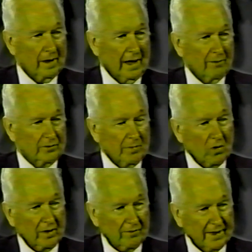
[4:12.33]
I was
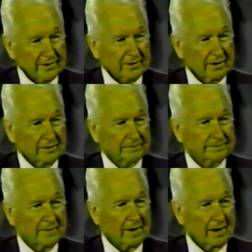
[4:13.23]
born and raised here,
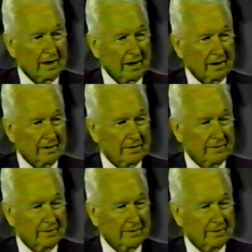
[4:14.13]
and